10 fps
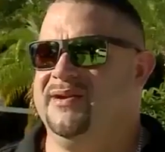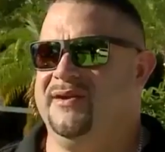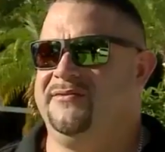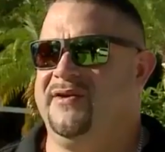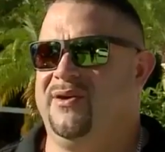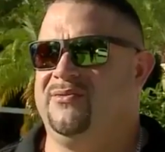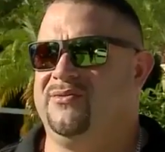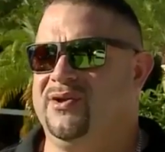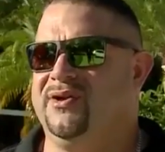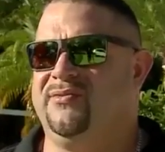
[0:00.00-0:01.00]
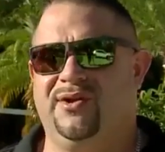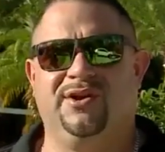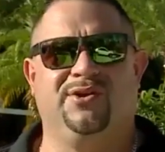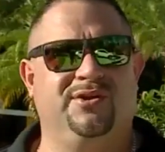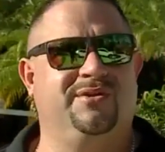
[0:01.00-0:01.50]
It felt really,
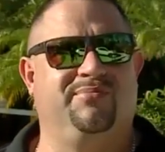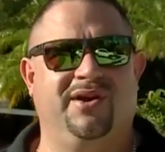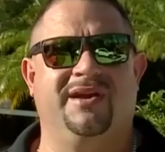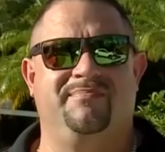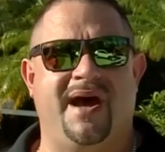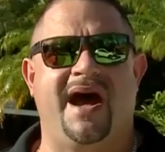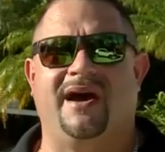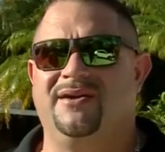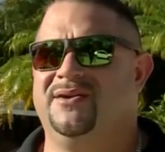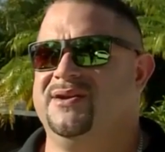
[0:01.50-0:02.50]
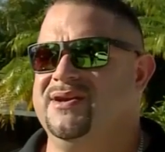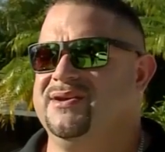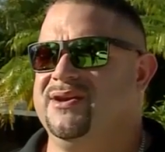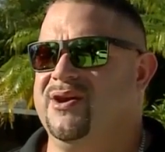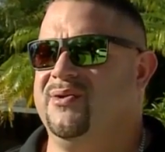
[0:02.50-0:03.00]
really good to bring it back.
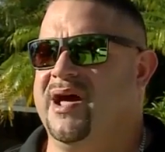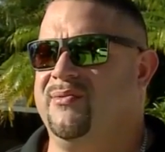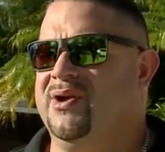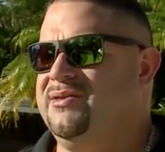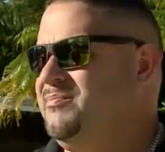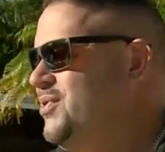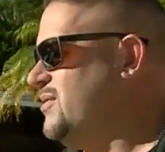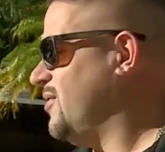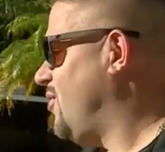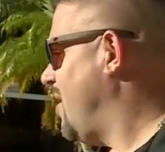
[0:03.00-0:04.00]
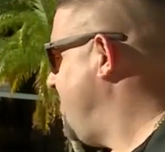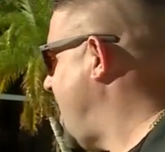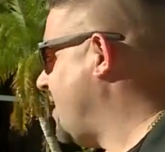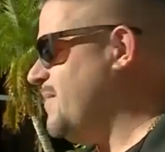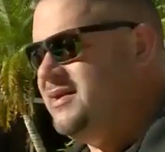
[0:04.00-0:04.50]
You know, and I wanted to bring the car
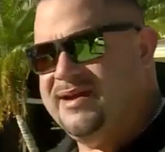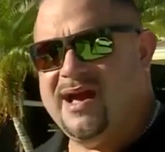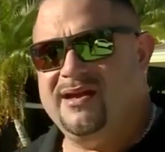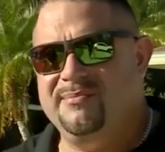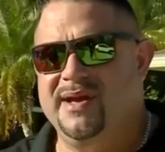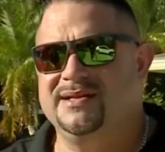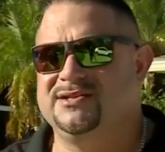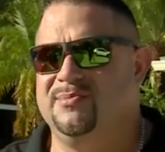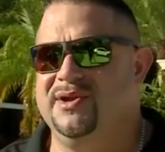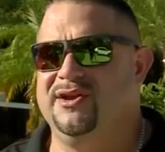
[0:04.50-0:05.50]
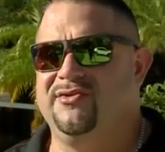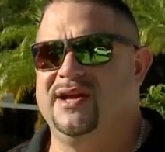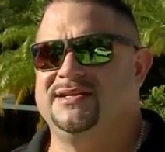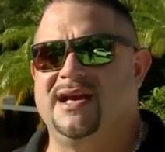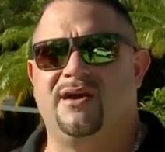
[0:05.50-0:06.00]
back. My dad had made so many
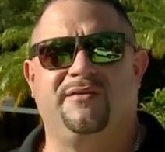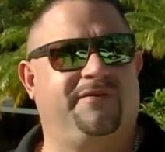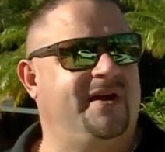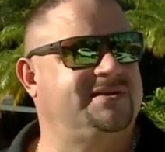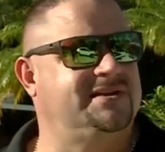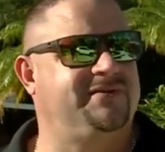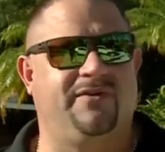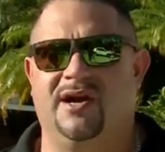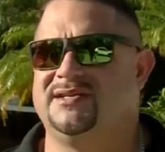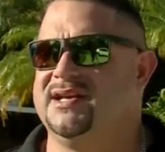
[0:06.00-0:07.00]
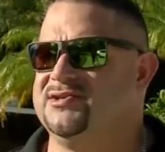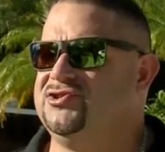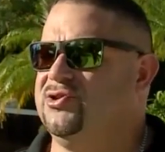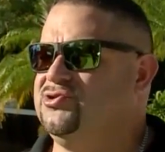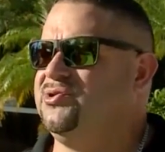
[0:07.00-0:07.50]
great sacrifices for us as
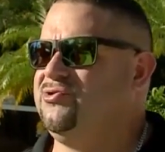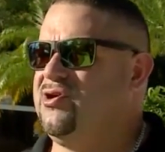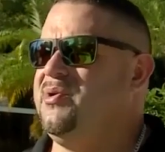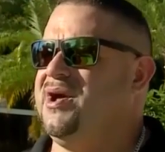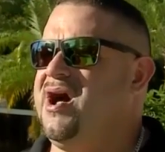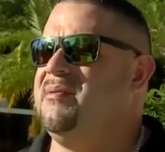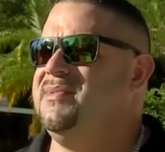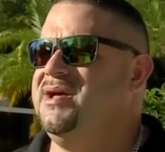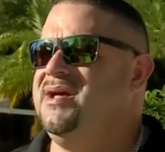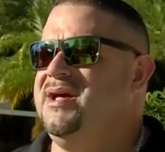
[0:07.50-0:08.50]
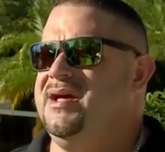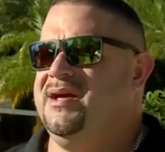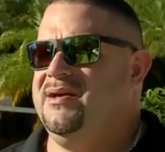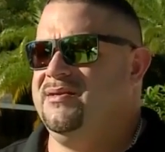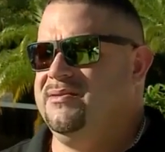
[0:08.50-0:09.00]
children growing up
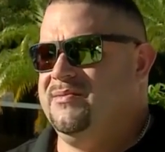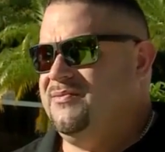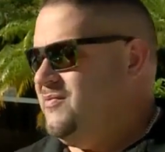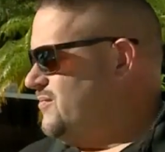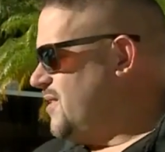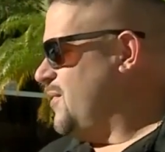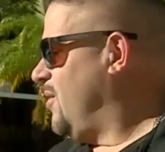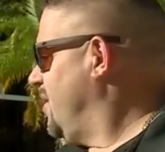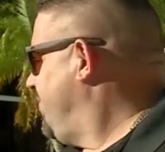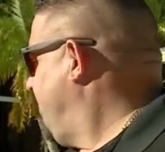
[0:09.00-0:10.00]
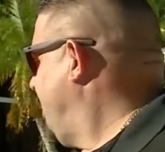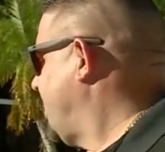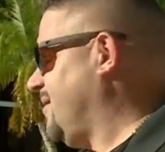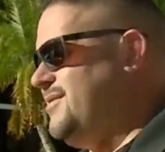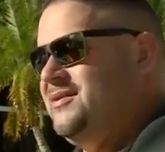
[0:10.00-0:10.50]
the only thing
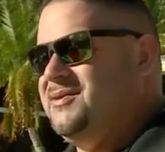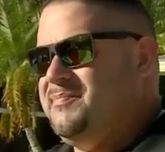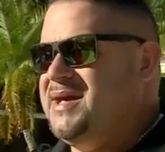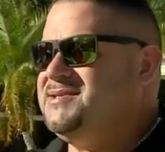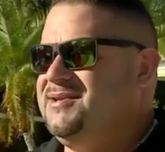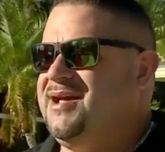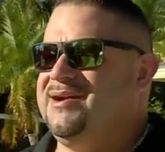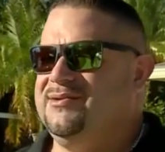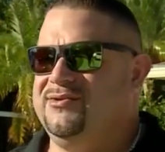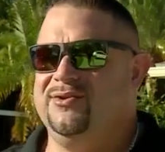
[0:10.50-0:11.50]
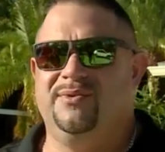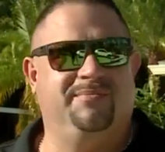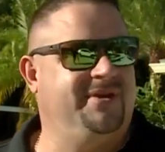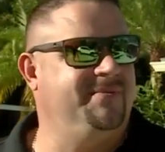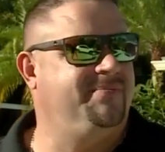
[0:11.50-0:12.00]
I could think, the best thing I could do
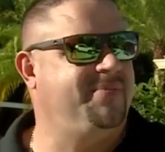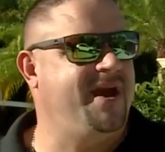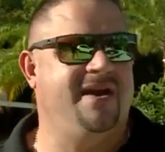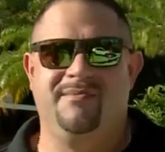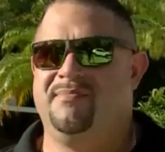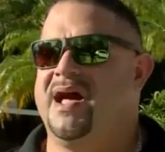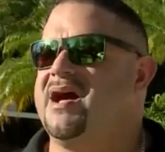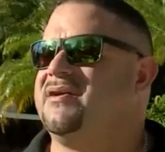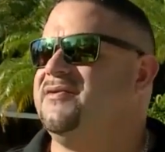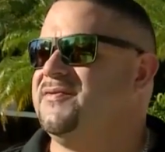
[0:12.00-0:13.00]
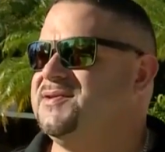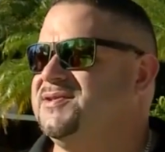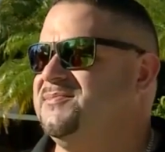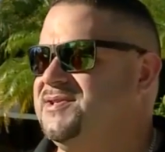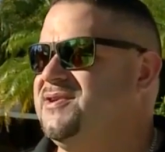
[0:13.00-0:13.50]
would be to pay him back for some